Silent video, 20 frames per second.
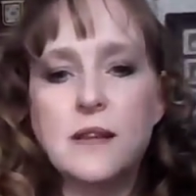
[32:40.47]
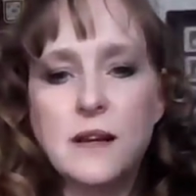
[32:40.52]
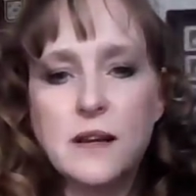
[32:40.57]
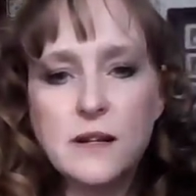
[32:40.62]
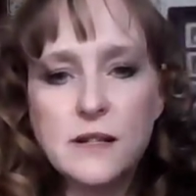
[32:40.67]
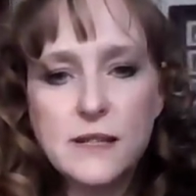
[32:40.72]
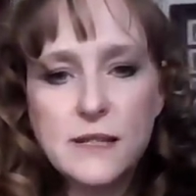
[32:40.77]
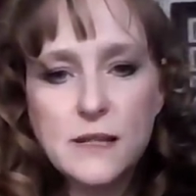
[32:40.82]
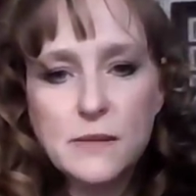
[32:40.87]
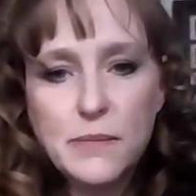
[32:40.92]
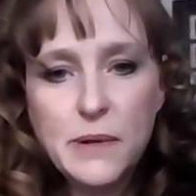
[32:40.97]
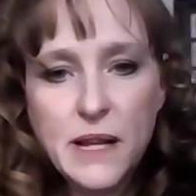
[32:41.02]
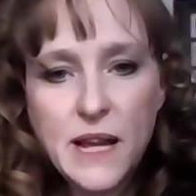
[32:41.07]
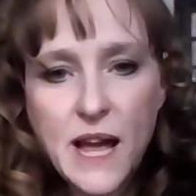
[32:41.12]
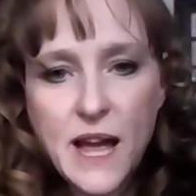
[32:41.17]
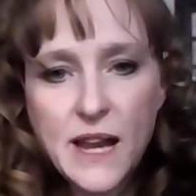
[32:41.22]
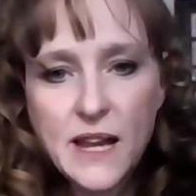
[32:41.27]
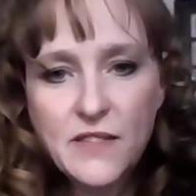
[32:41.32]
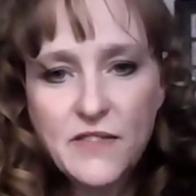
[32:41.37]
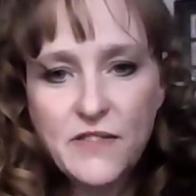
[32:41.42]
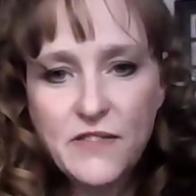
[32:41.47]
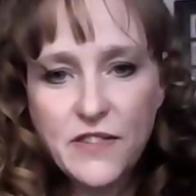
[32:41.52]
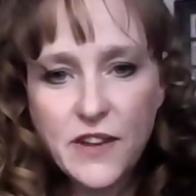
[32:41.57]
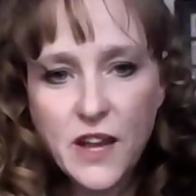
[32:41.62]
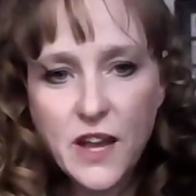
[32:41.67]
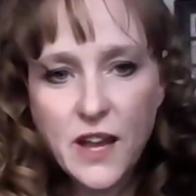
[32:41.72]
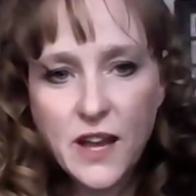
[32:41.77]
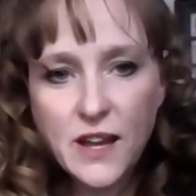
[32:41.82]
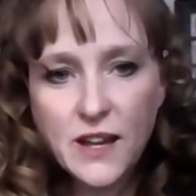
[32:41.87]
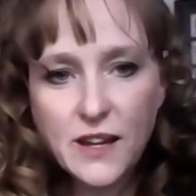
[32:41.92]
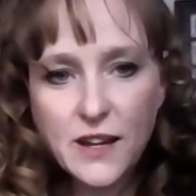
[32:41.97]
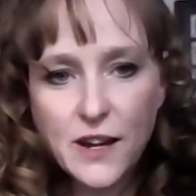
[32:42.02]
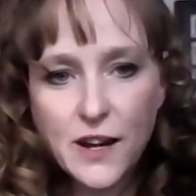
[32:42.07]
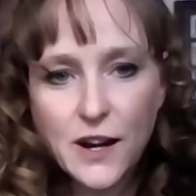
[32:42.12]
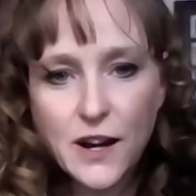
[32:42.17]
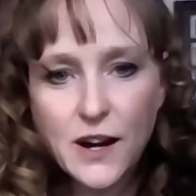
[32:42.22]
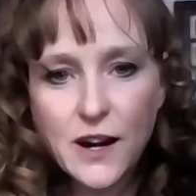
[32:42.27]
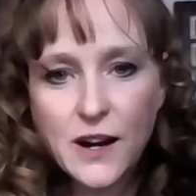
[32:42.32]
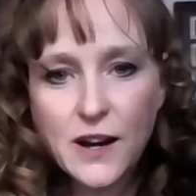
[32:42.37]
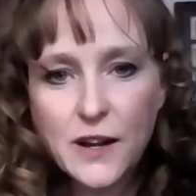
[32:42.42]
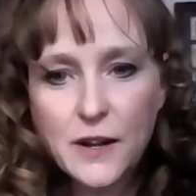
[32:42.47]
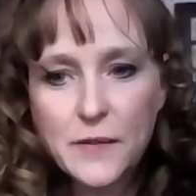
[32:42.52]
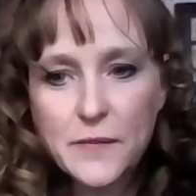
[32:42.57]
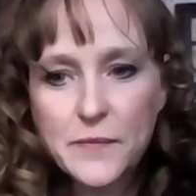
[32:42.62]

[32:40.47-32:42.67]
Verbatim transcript: There's the bloody finger.